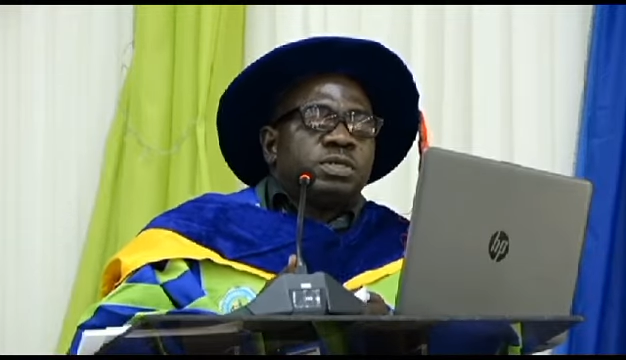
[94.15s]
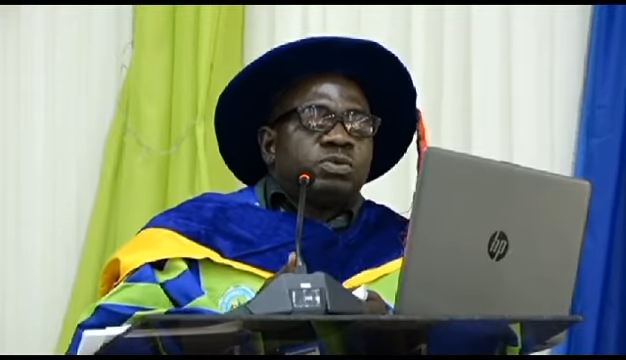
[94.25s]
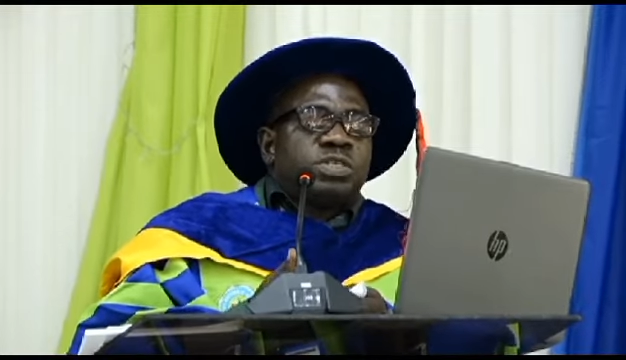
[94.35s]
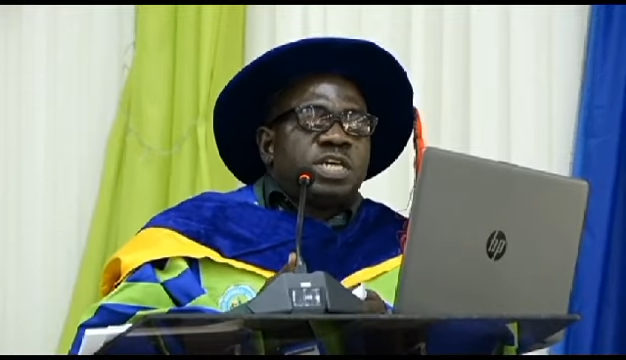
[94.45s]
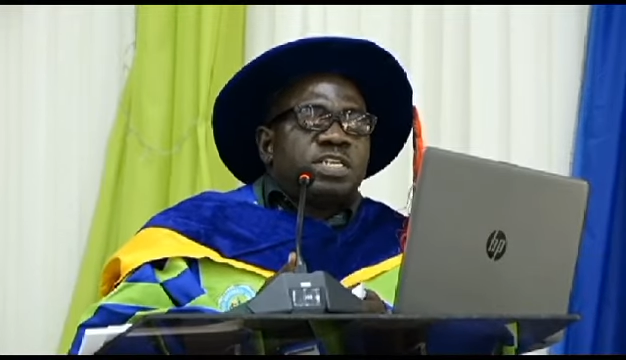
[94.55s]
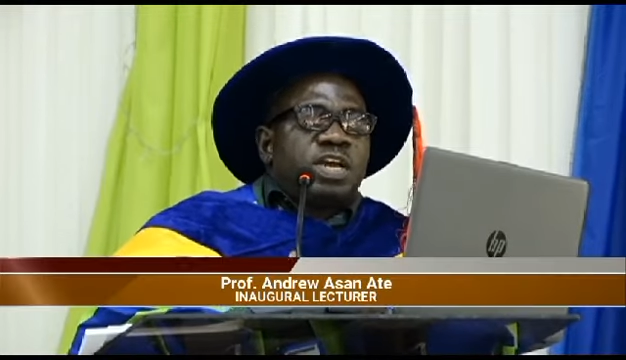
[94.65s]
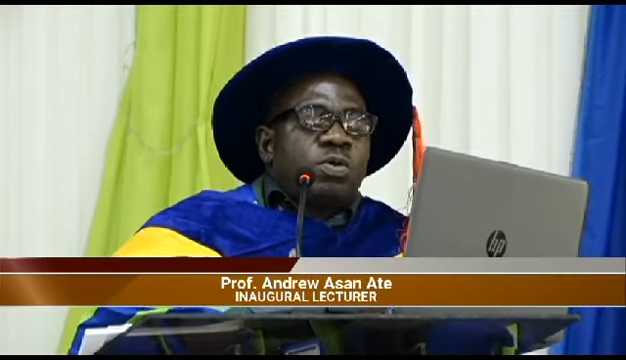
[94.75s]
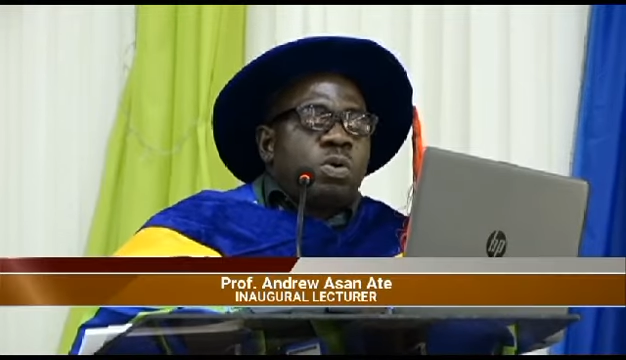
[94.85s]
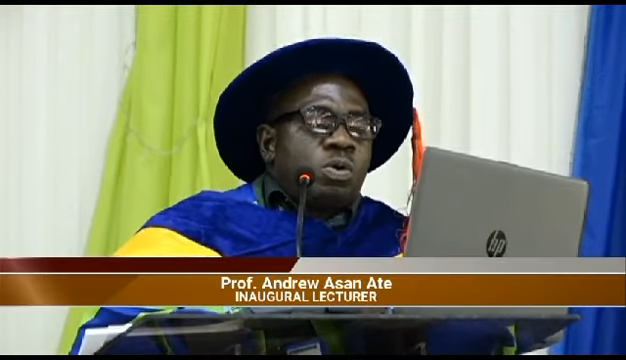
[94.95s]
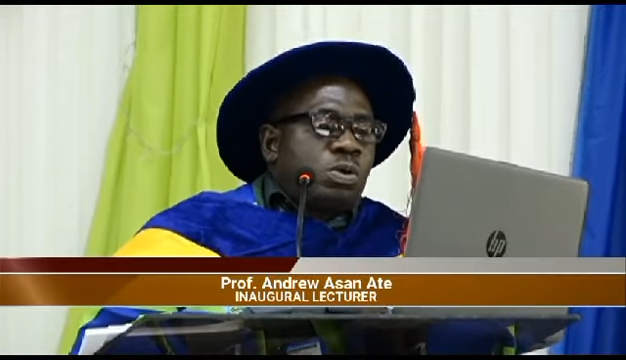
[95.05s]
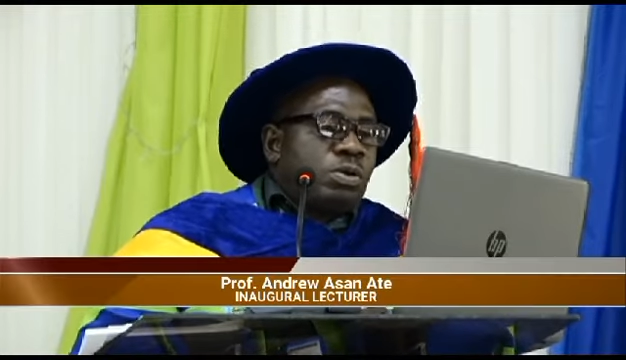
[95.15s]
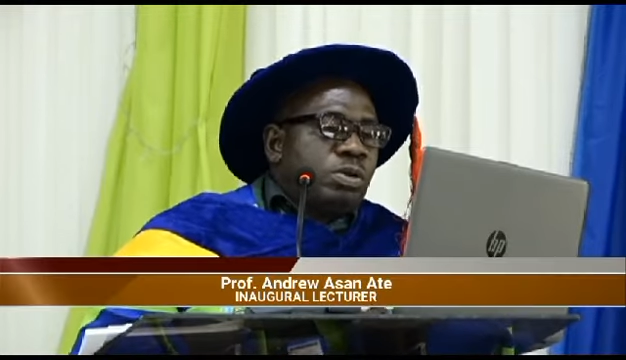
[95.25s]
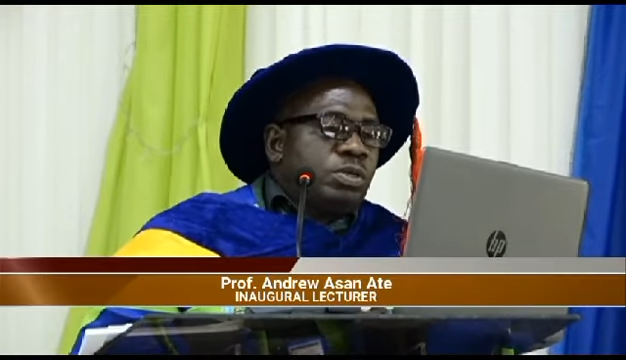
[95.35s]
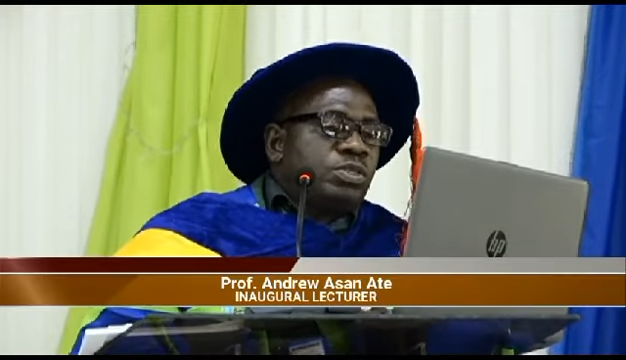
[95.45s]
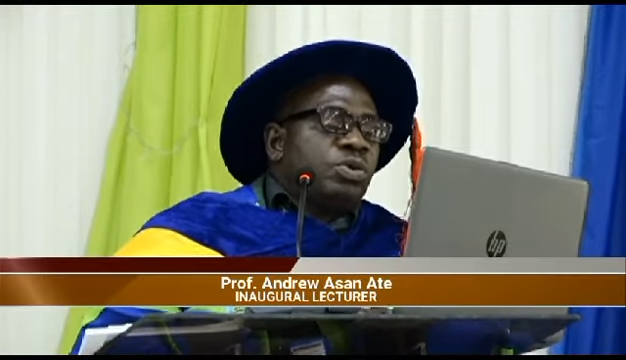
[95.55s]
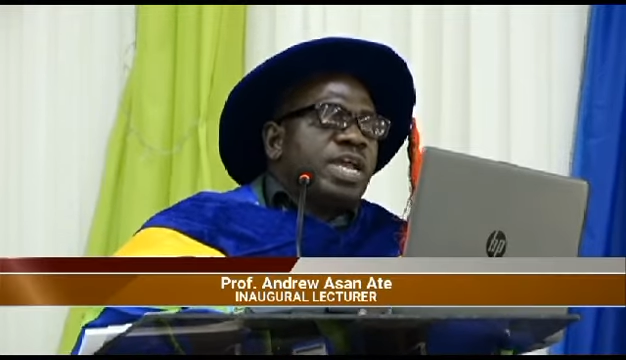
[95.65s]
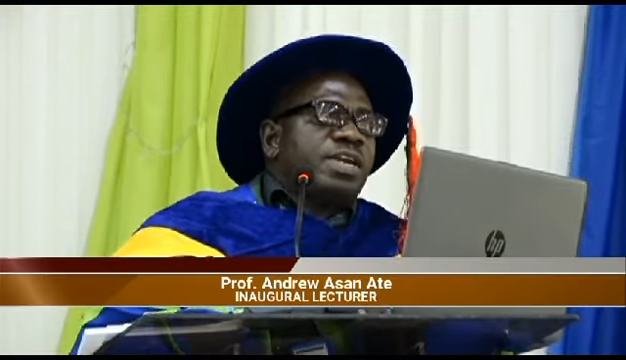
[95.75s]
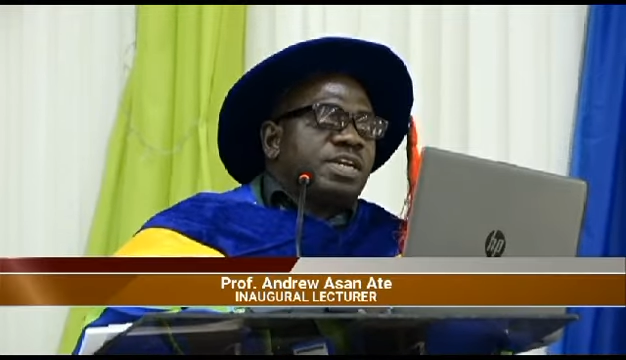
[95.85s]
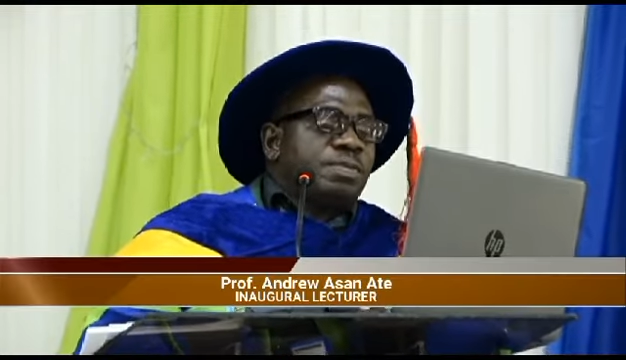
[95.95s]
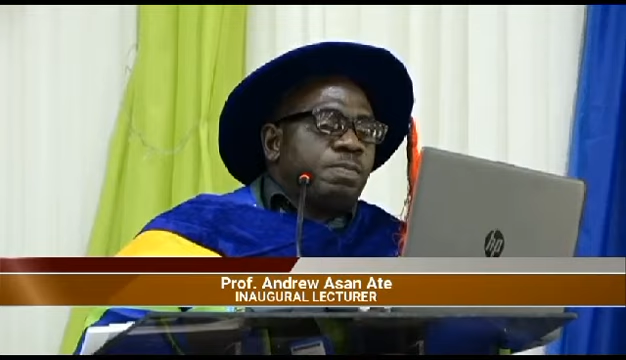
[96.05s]
to take their work to
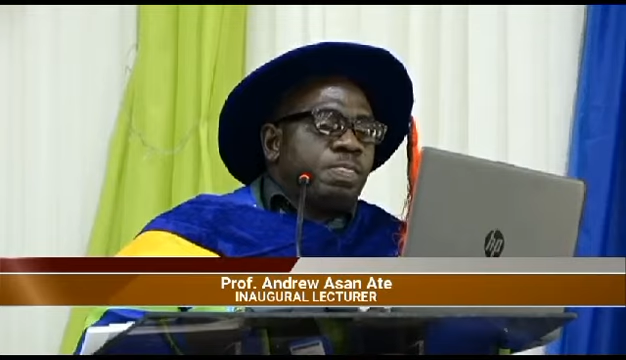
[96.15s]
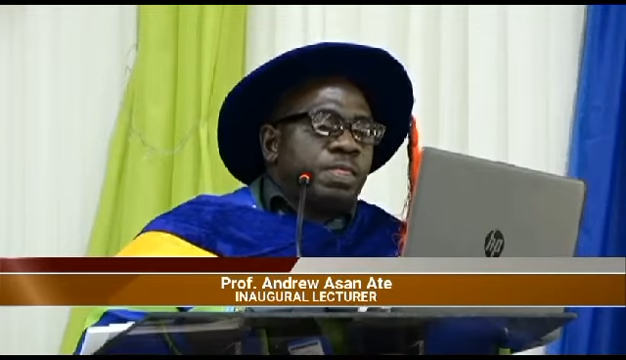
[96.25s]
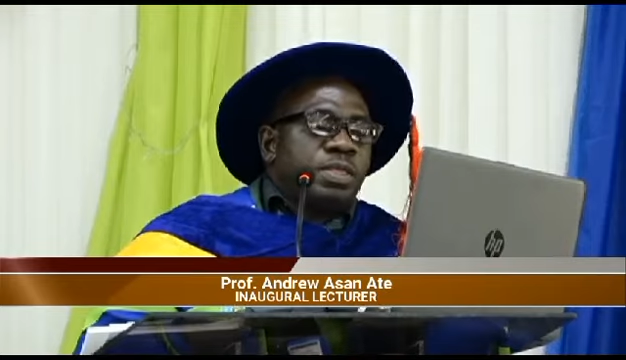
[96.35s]
higher rank